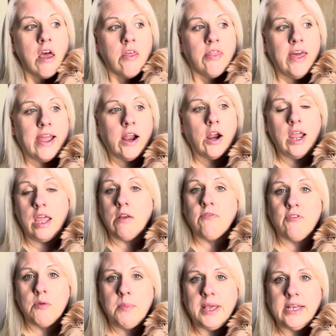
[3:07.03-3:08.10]
they're
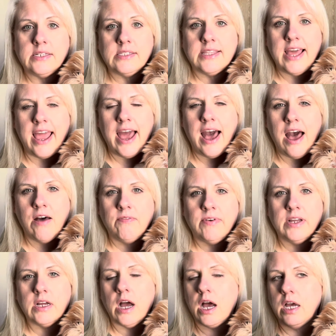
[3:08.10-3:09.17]
infamous. They
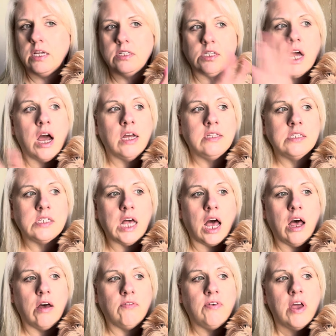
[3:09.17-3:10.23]
have uh, tons
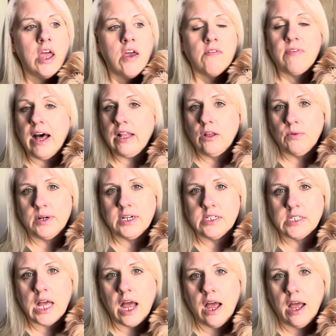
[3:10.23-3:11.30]
of
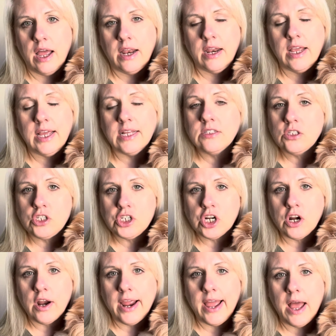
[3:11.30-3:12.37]
followers on
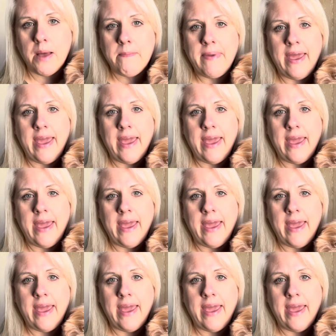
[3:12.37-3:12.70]
Instagram